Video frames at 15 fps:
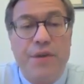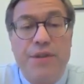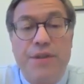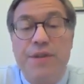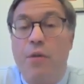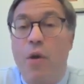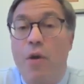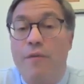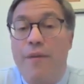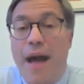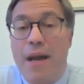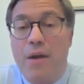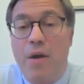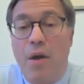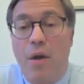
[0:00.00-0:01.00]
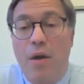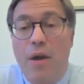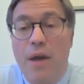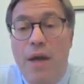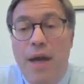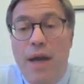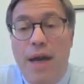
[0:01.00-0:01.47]
First, the role of alcohol.
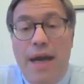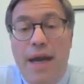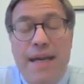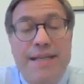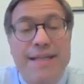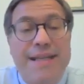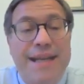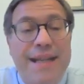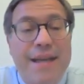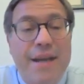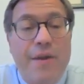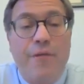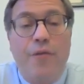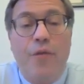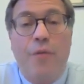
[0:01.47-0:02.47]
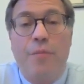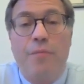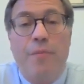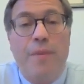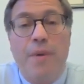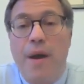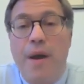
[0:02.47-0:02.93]
It is clear for